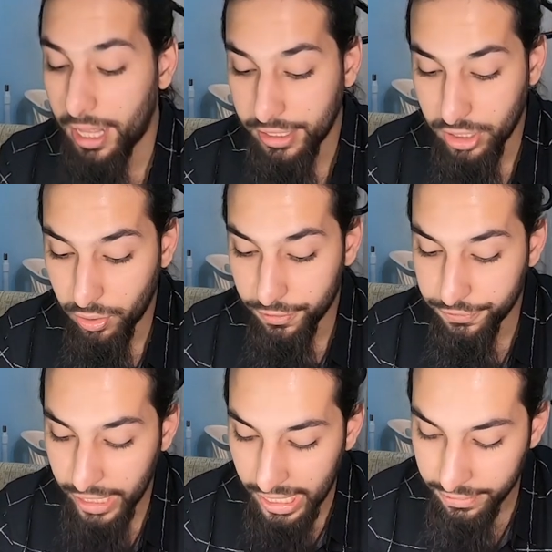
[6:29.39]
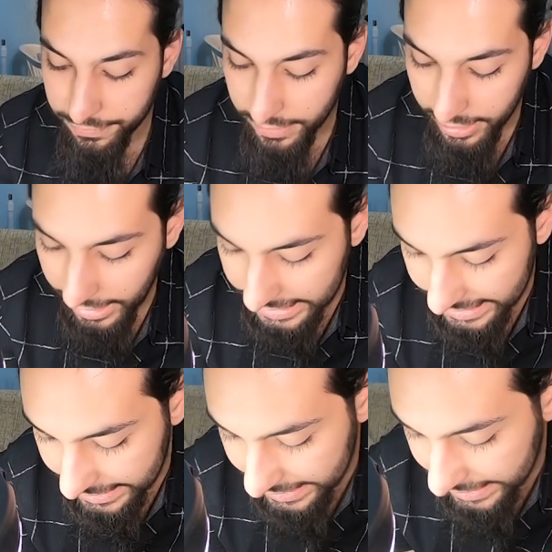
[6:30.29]
So if we have a
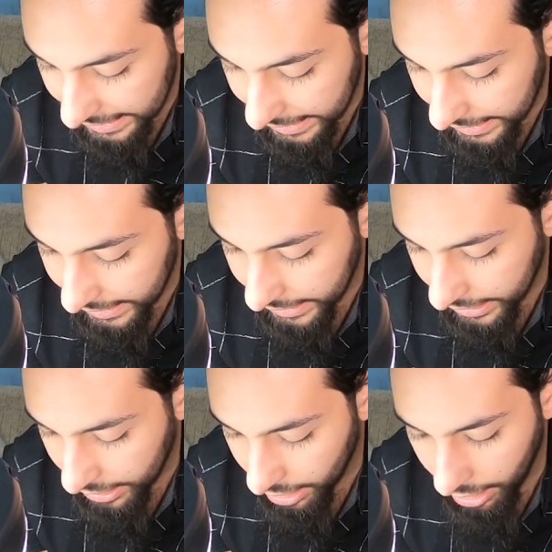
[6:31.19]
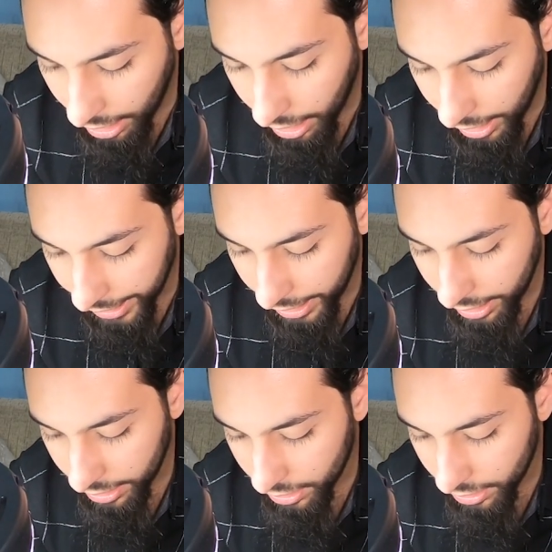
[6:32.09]
CI,